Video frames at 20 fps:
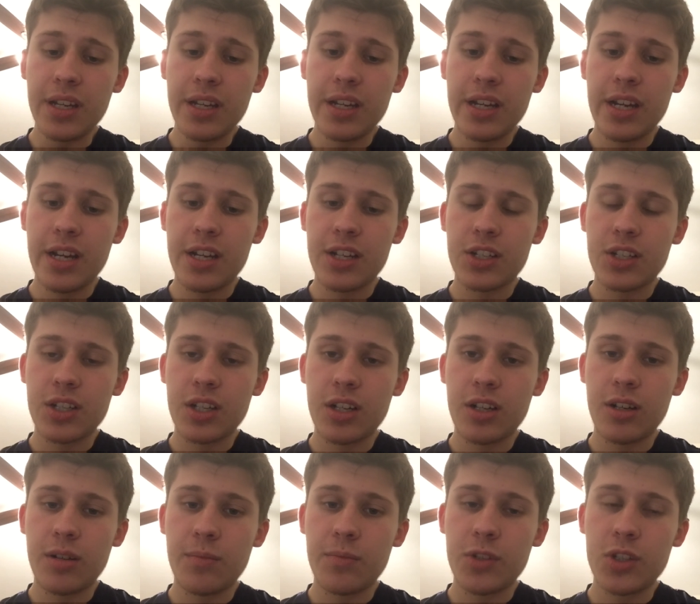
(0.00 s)

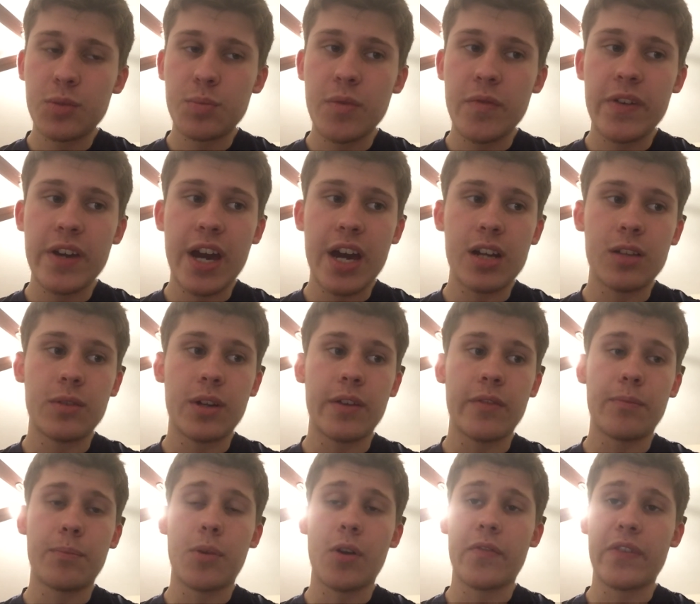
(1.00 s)
This movie had a lot
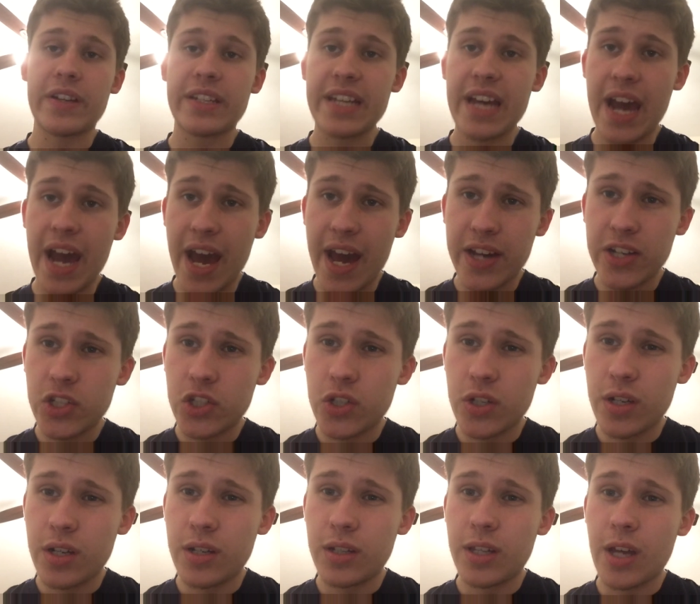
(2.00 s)
of perfect
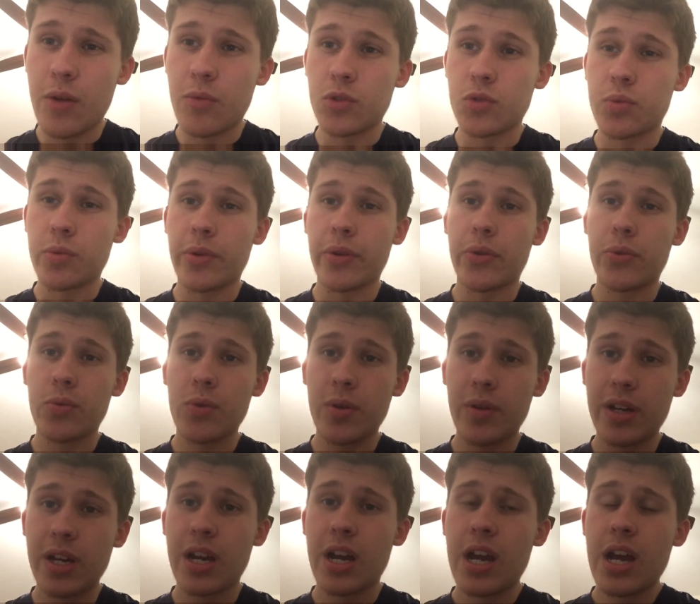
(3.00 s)
action that was really
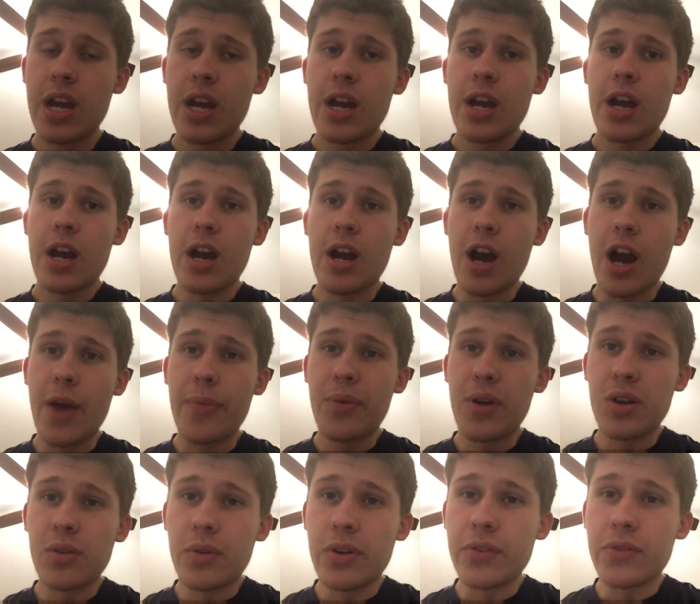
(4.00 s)
thrilling. I
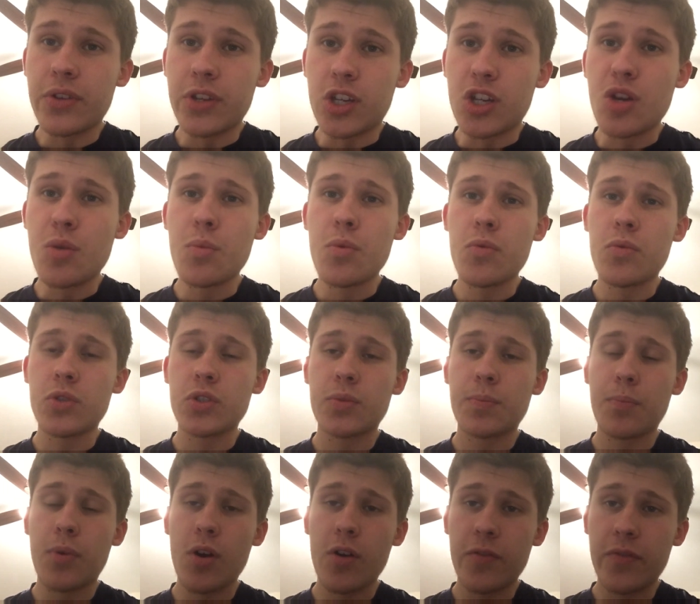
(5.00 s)
thought a lot of the humor was
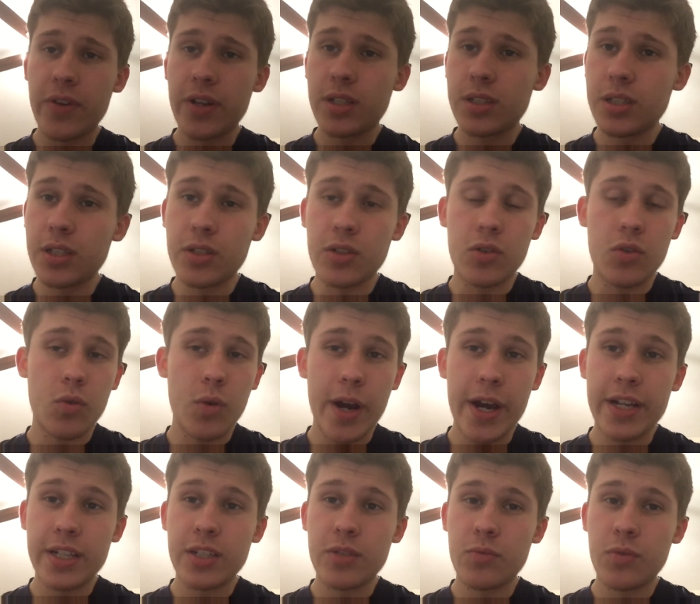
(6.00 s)
perfect and
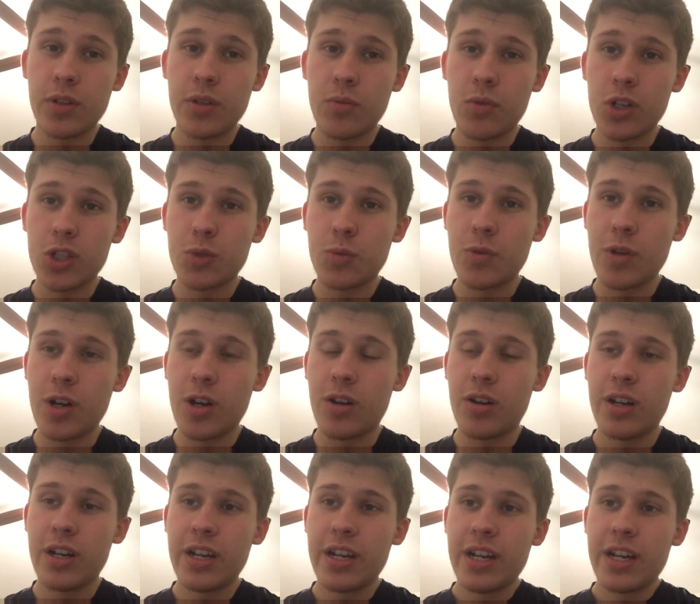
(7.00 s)
great and really worked
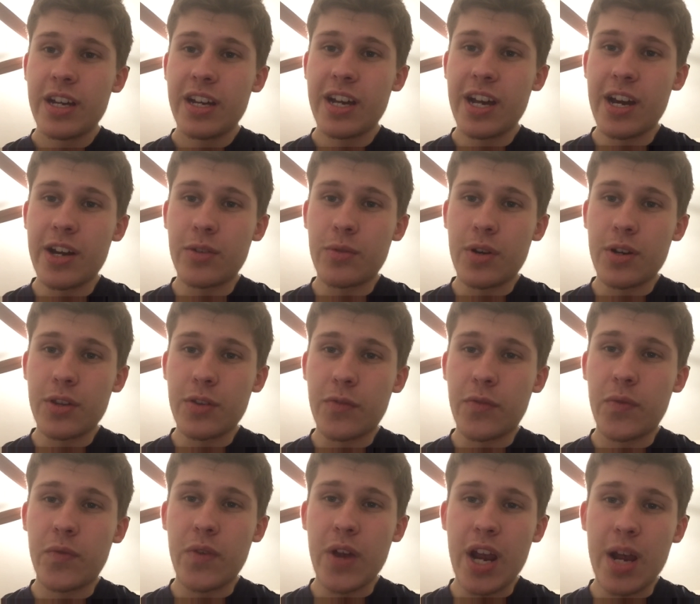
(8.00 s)
well. And a lot of the
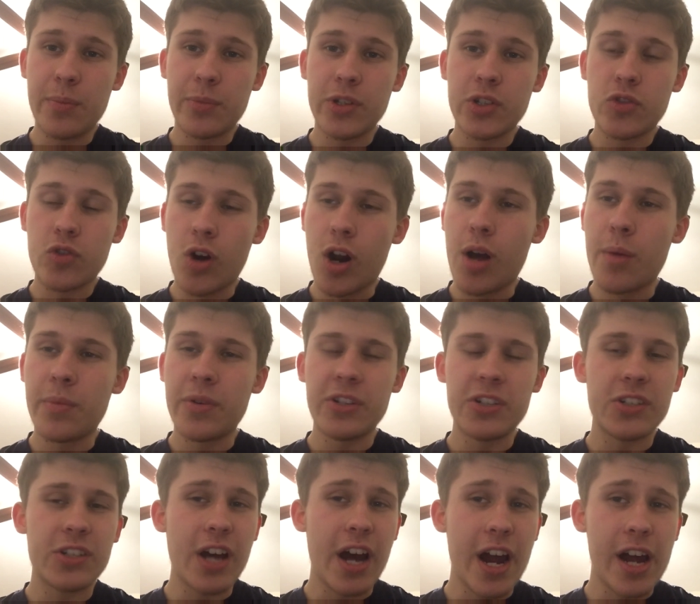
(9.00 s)
family drama
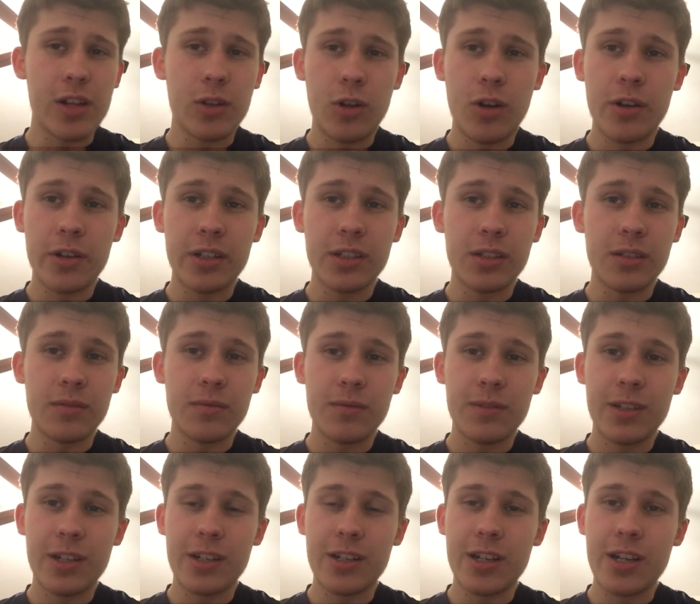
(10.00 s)
and dialogue in
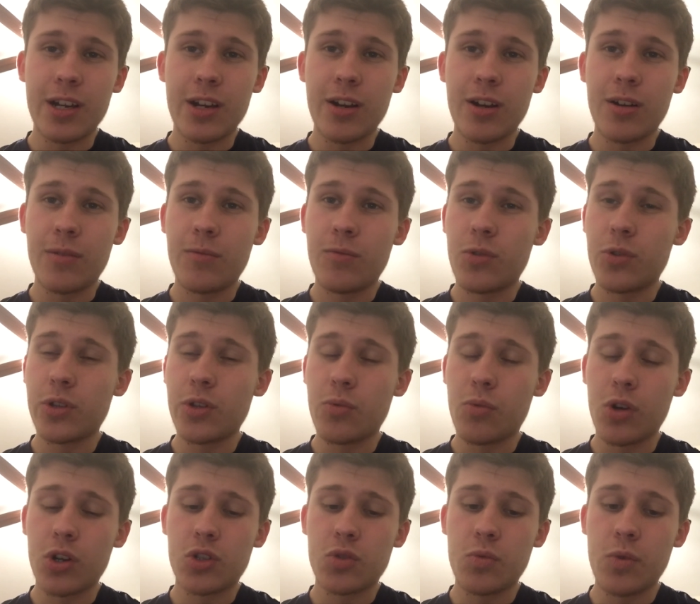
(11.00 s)
here really
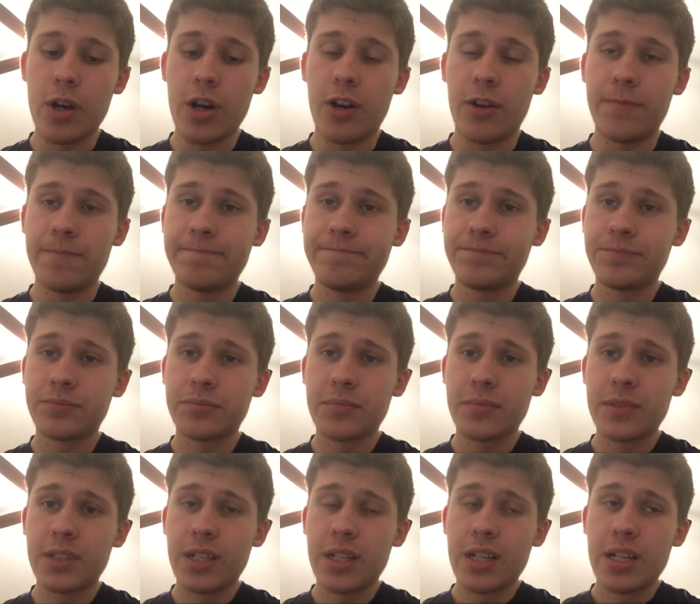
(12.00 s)
worked well.
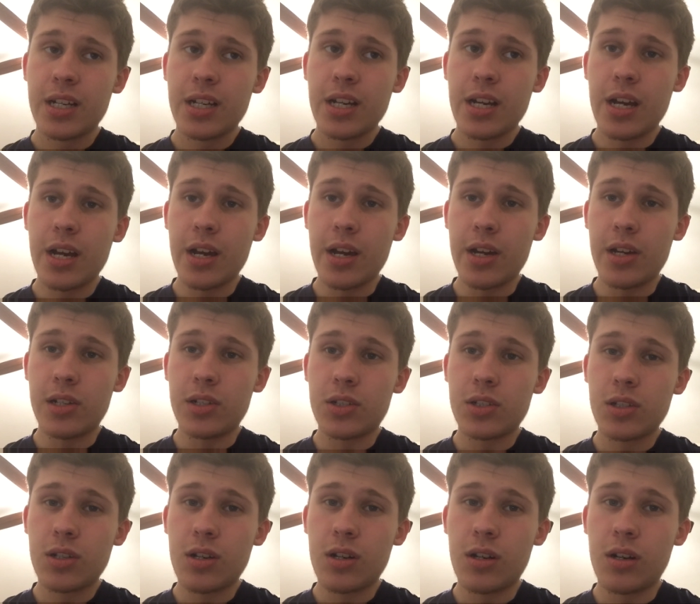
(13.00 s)
And
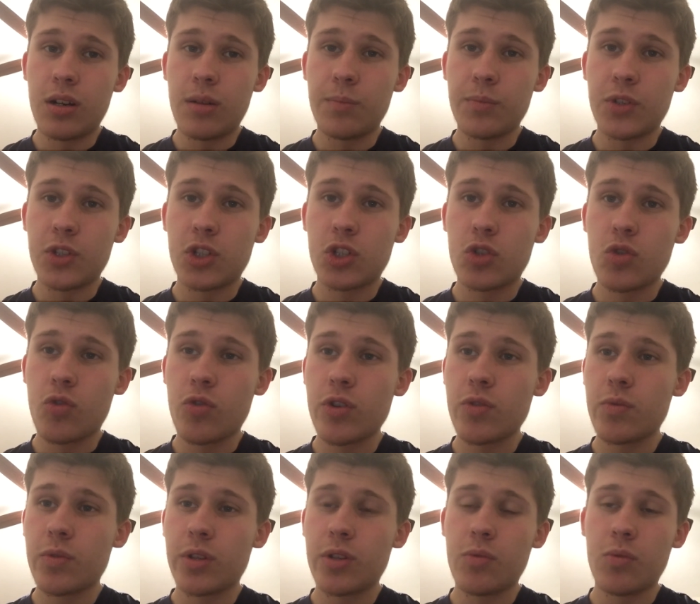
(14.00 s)
the story
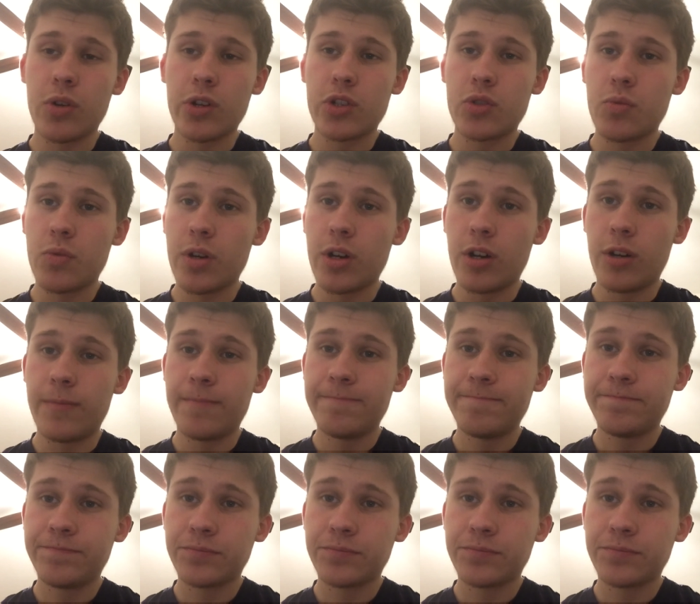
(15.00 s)
really worked well.